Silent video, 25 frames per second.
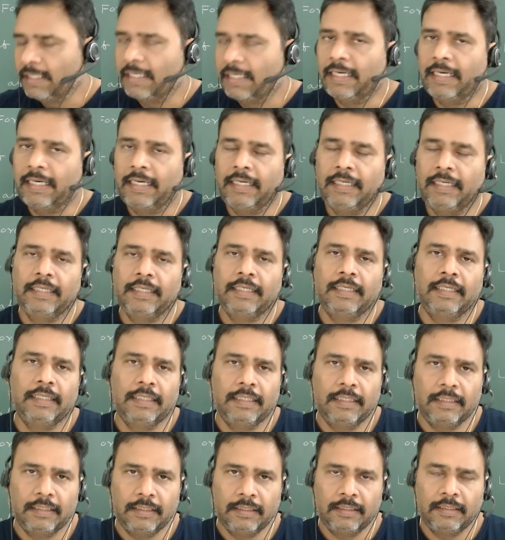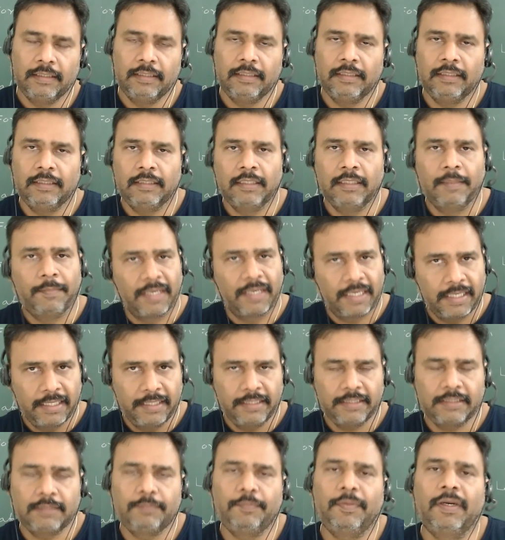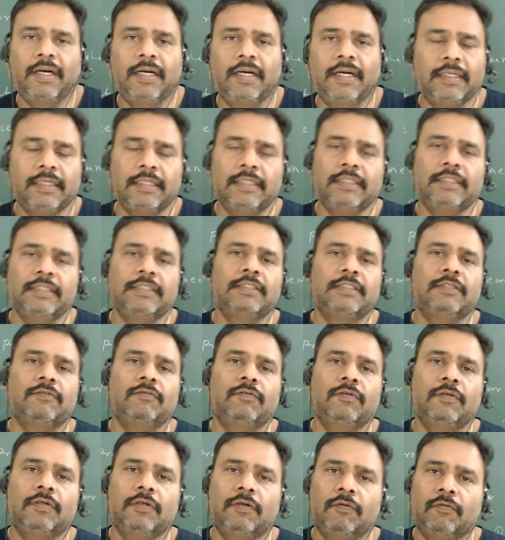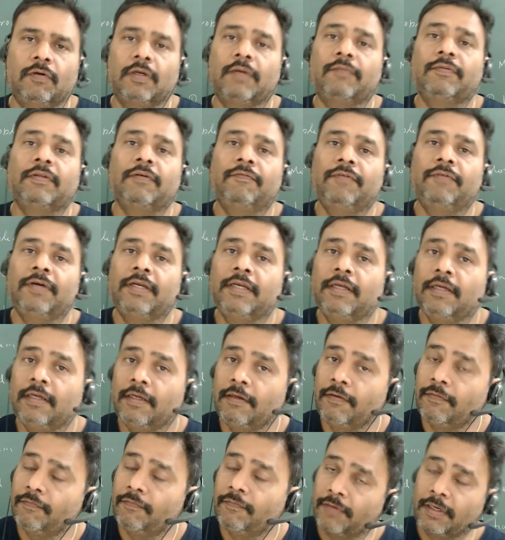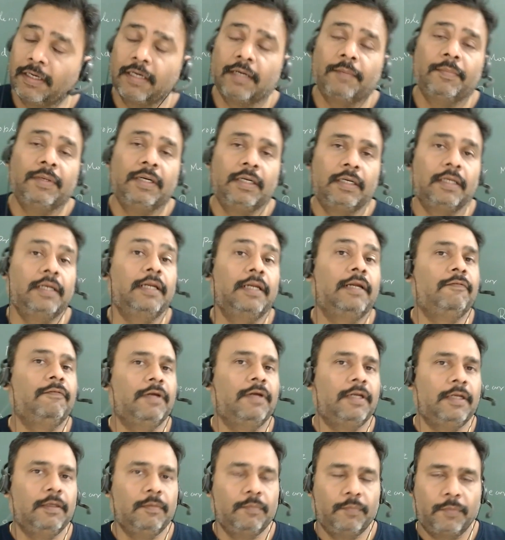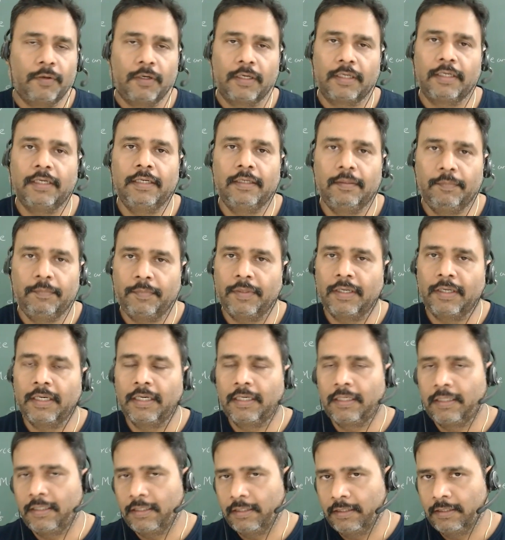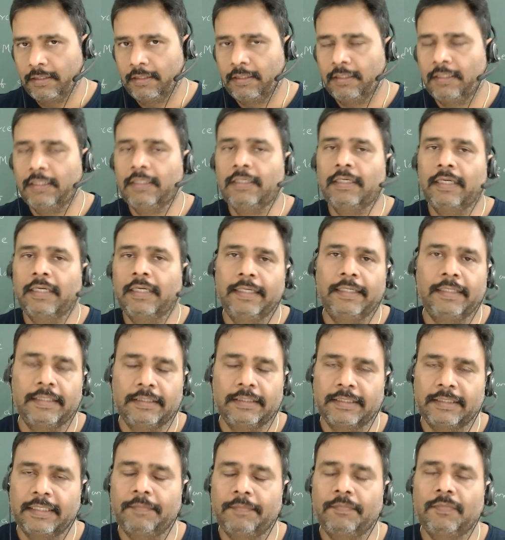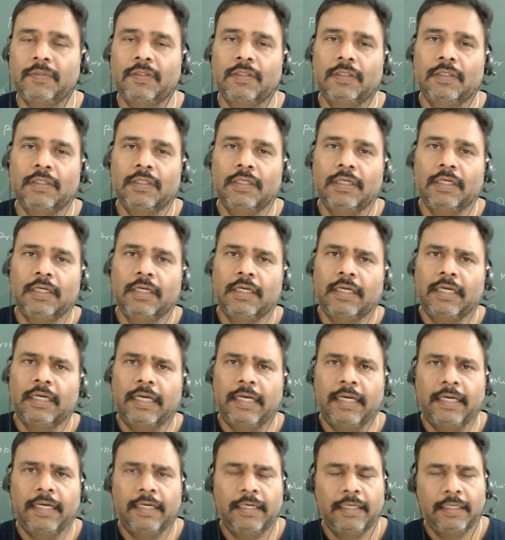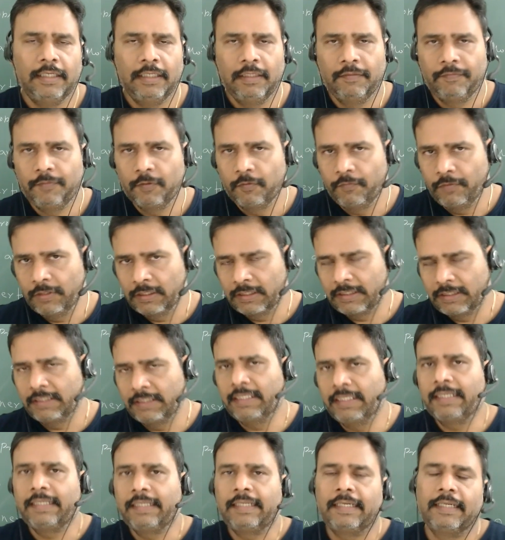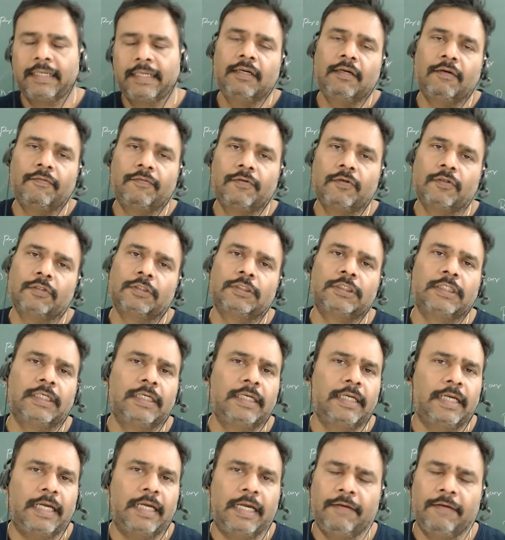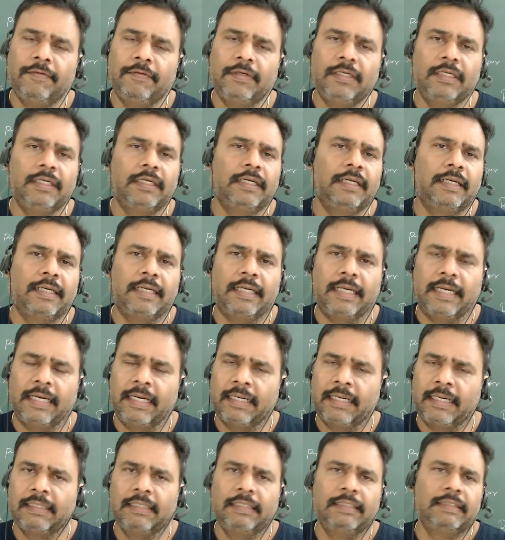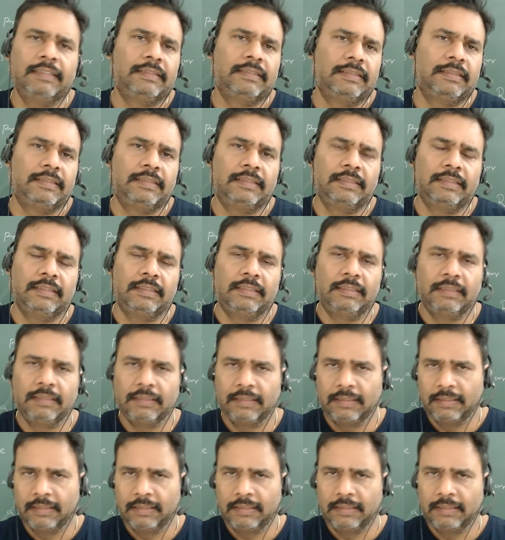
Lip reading: And the mechanics part is one of the very fundamental and very important part in IIT JAM. And if you will see the trend of question every year, at least 8